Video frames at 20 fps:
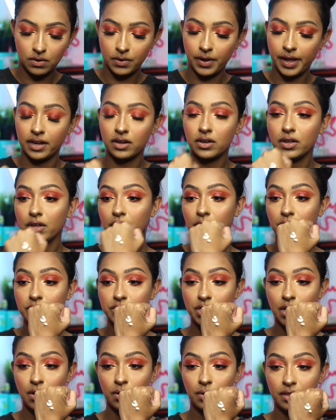Okay,
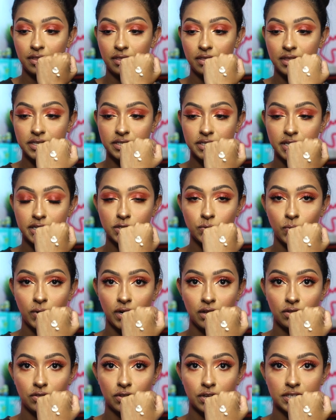so this is what
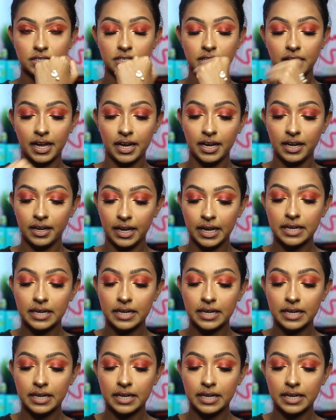it looks like.